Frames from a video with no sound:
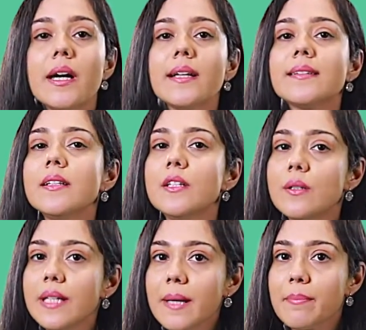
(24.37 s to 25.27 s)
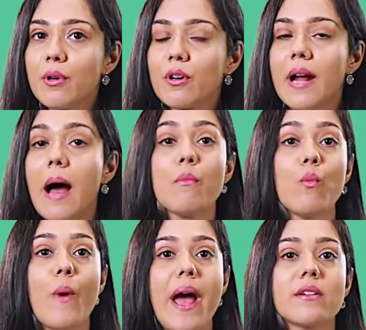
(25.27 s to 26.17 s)
It's a unique
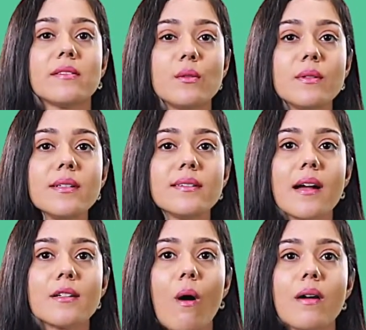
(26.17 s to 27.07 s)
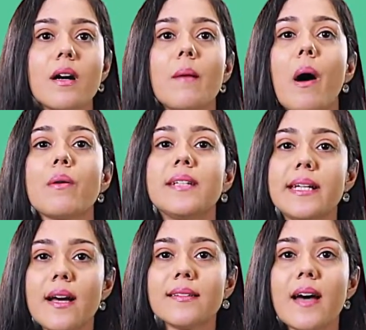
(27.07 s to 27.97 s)
program where students are taught about
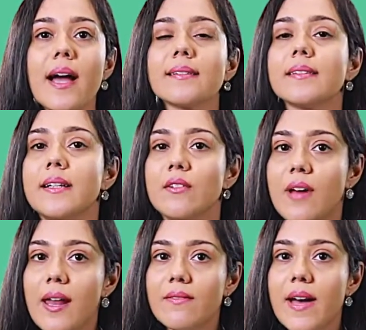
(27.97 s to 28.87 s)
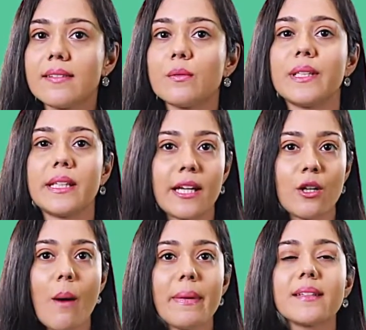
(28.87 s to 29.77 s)
data science in relevance with
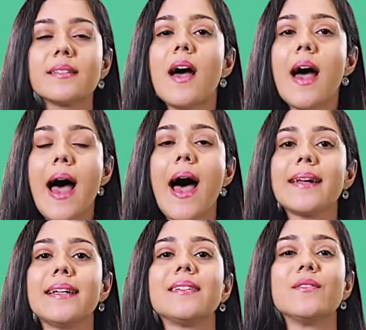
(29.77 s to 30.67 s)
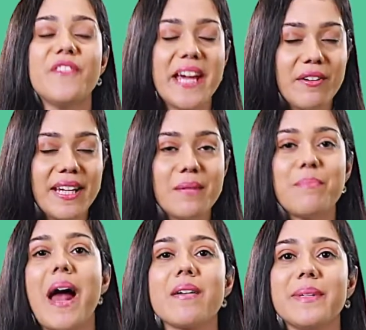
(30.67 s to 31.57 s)
economics and its varied
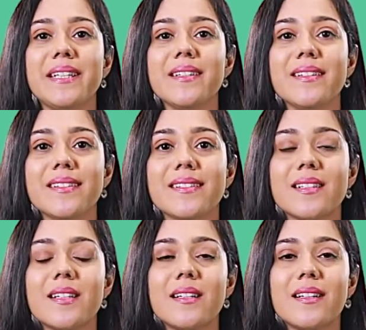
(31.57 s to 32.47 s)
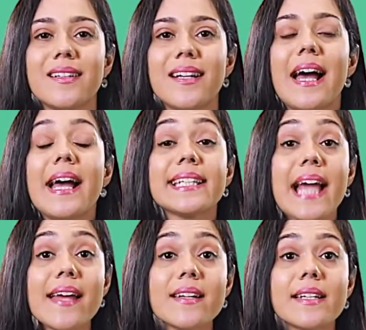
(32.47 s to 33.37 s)
parameters.
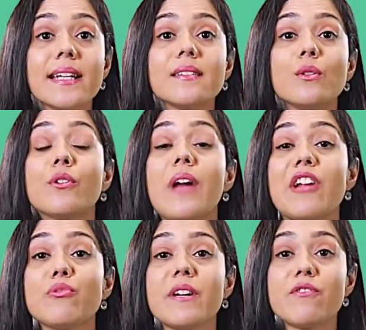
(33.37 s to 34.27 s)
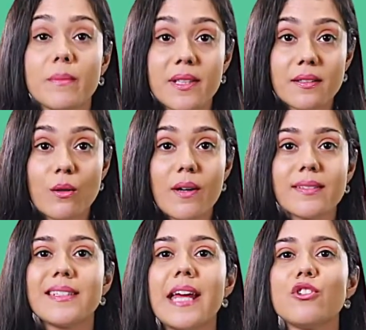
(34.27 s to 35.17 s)
Candidates who graduate from this
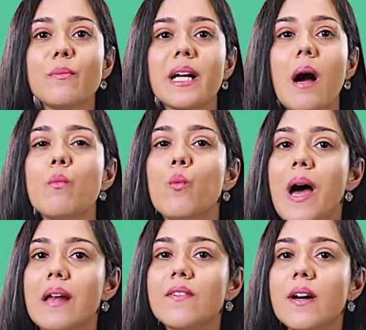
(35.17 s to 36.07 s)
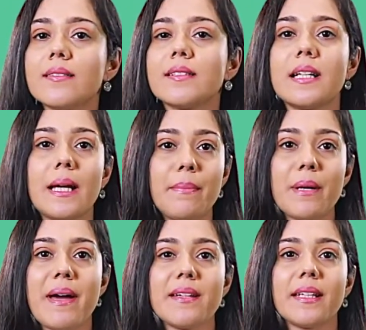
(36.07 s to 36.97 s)
course tend to become well-versed in
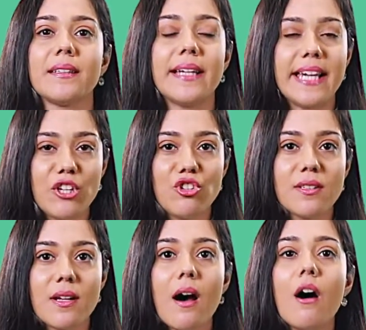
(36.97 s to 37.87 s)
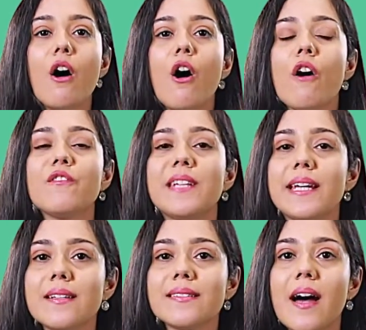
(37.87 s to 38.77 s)
implementing the agenda of
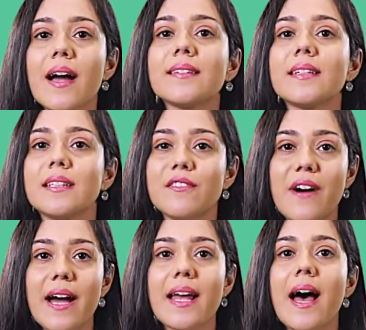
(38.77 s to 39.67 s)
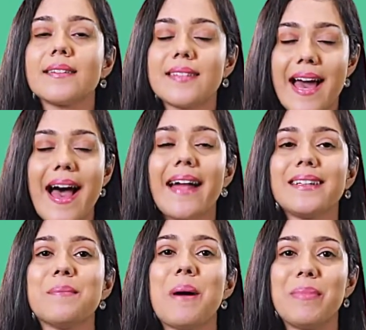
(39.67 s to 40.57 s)
data science in the finance
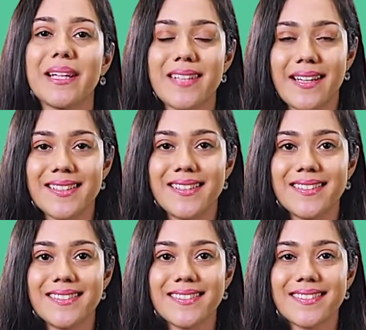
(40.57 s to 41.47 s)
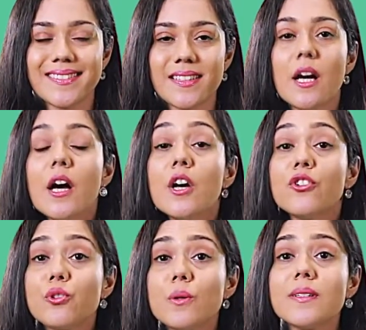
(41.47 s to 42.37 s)
and the public sector.
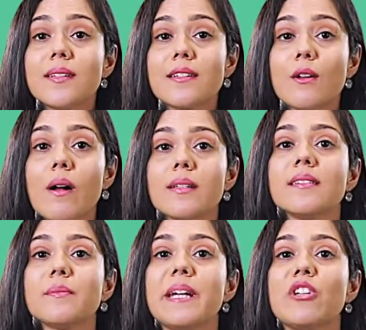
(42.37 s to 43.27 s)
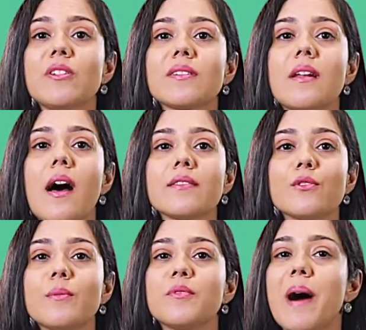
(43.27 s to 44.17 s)
Students are taught in spacious
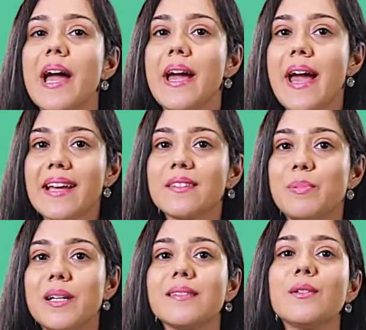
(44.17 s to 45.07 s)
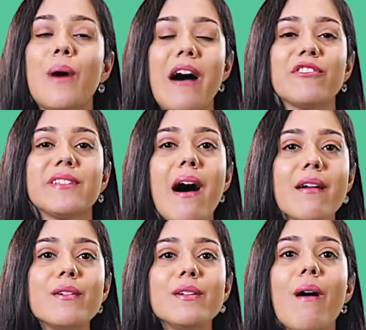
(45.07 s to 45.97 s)
classrooms by experts who have
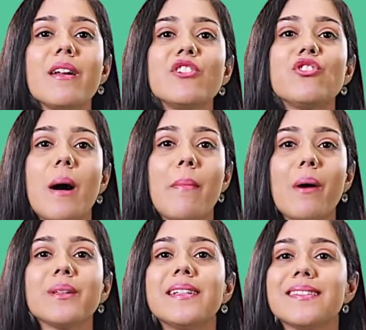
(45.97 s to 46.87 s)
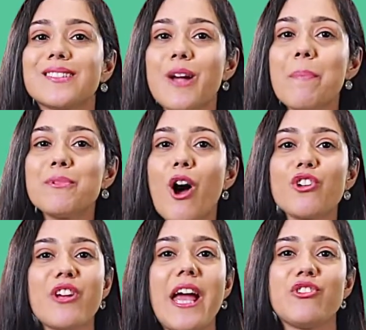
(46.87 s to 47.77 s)
thorough knowledge about this
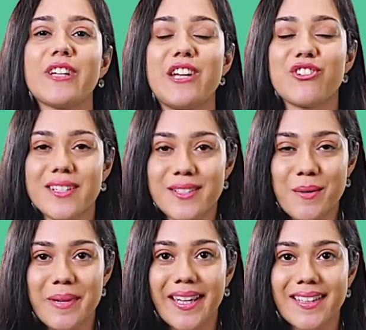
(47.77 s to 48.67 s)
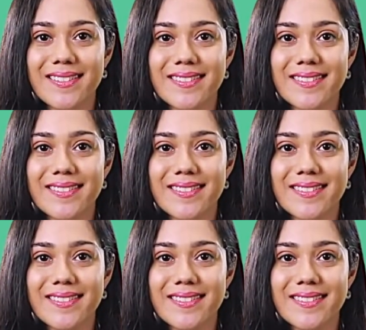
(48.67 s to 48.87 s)
top-notch educational domain.